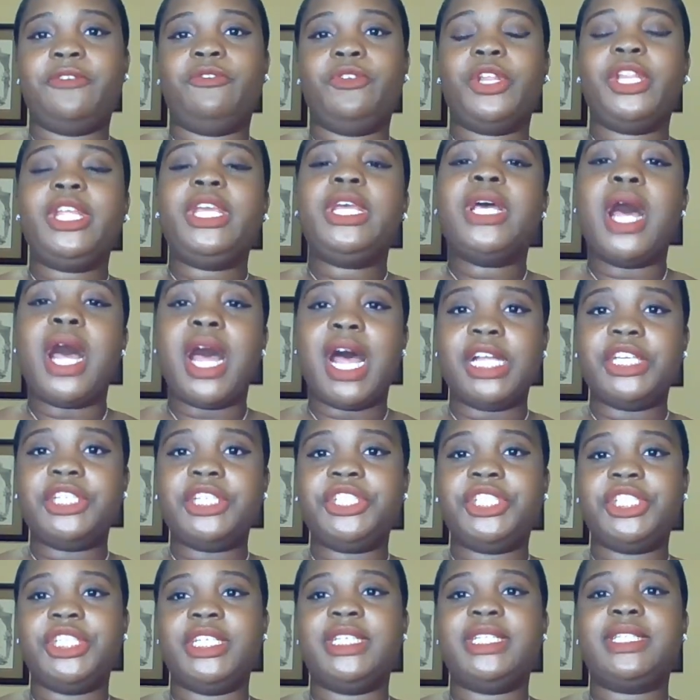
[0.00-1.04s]
really
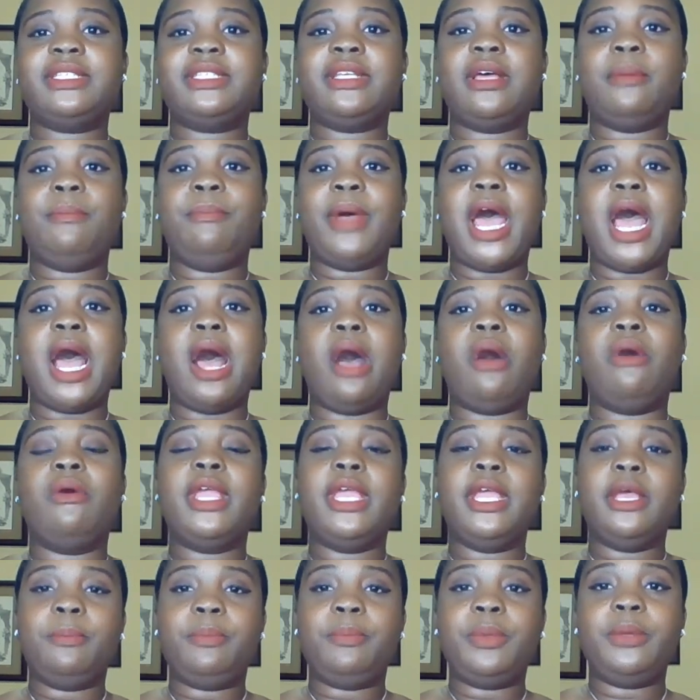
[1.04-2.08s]
conscious about
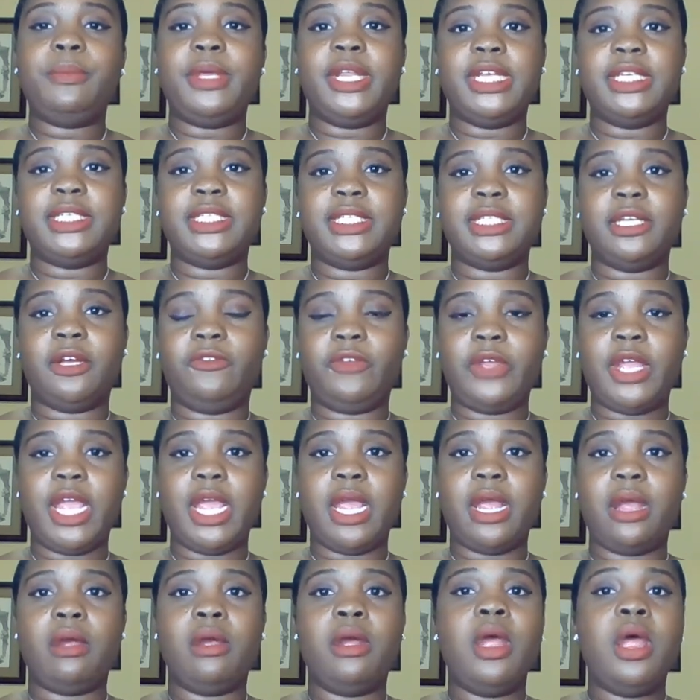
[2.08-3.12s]
implementing self
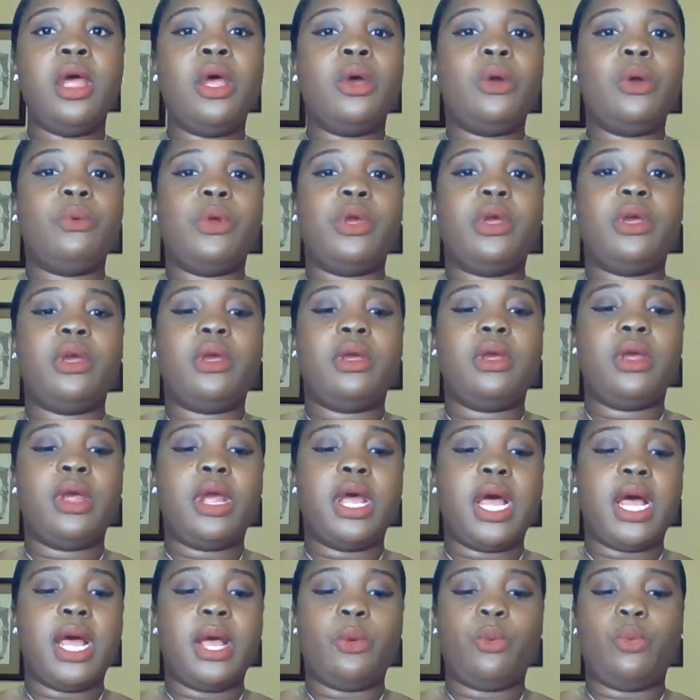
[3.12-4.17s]
care,
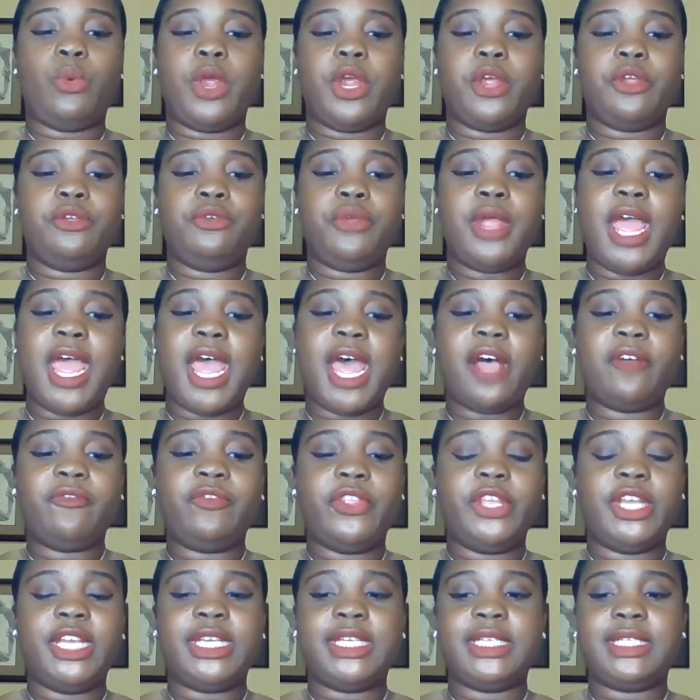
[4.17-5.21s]
where you
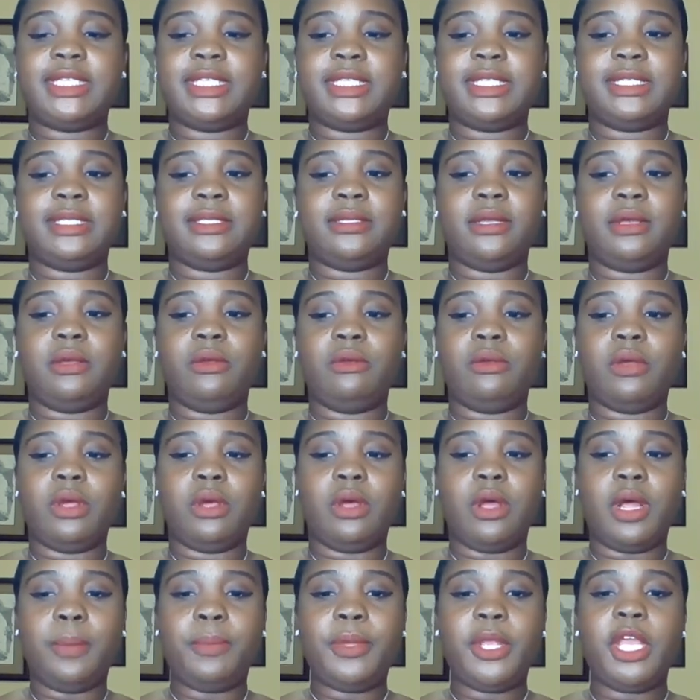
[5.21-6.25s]
have this
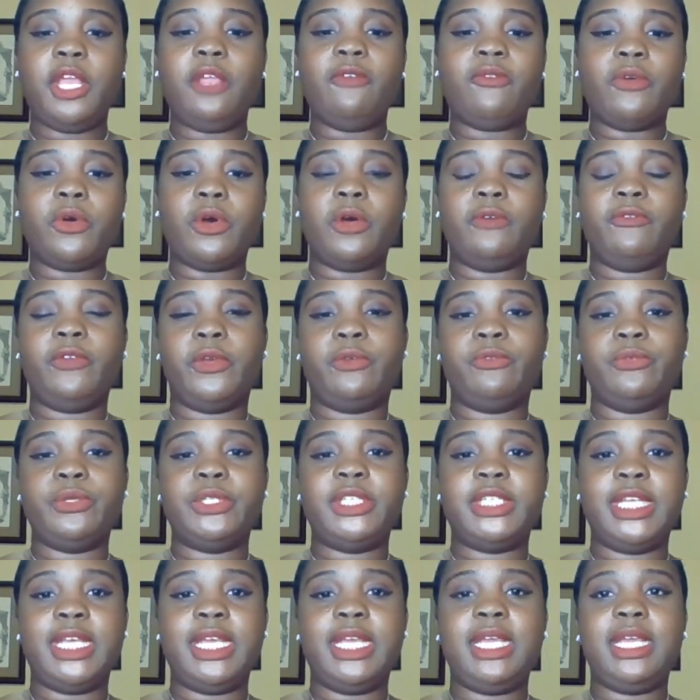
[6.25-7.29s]
upheaval of your
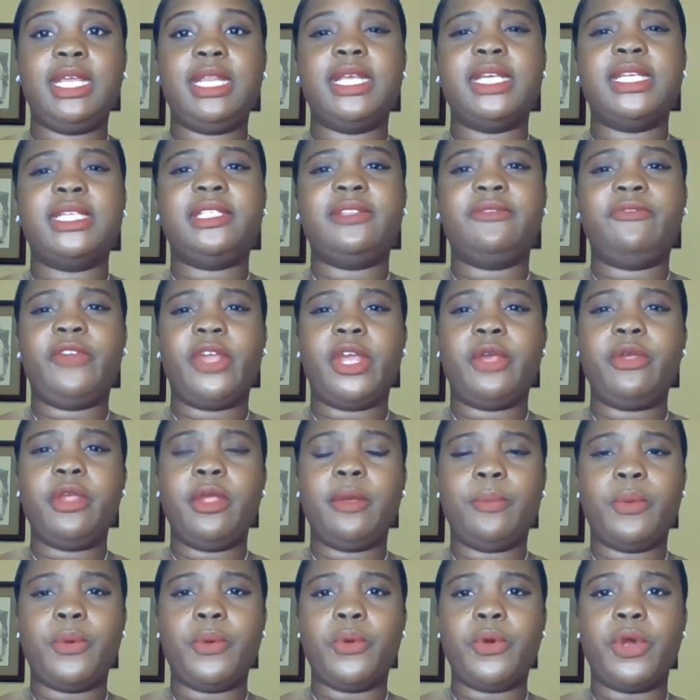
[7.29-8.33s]
routine, it's very
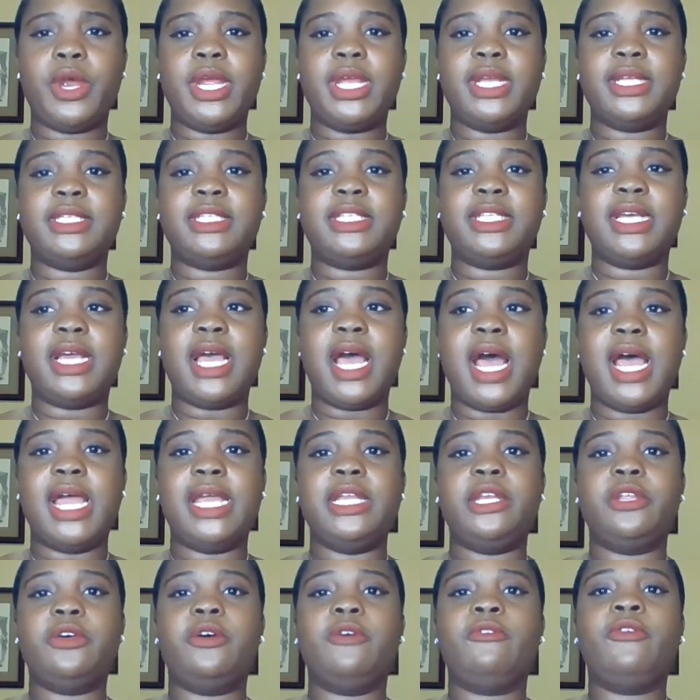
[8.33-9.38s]
important to
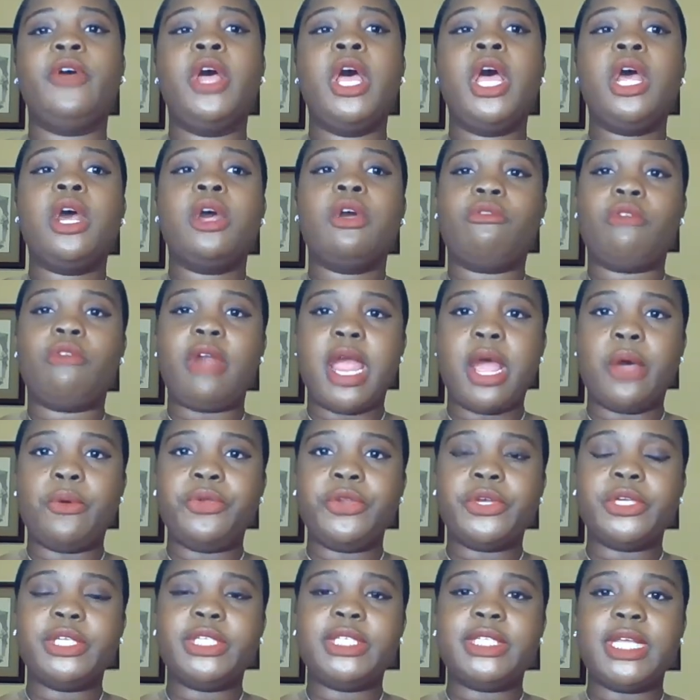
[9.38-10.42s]
kind of ground
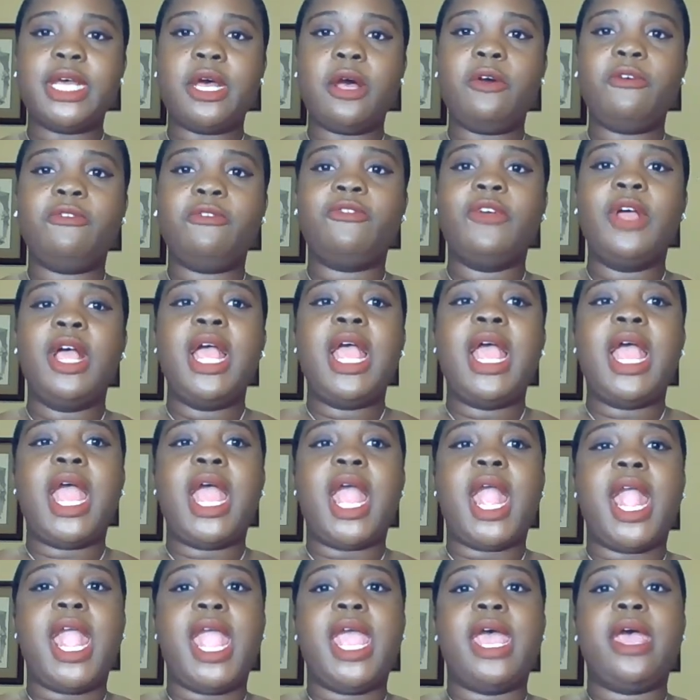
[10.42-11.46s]
yourself
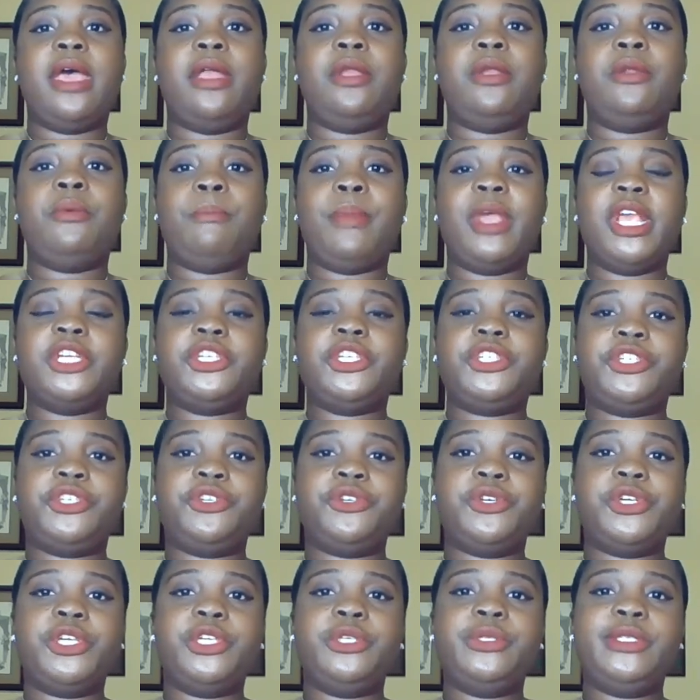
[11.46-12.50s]
and make sure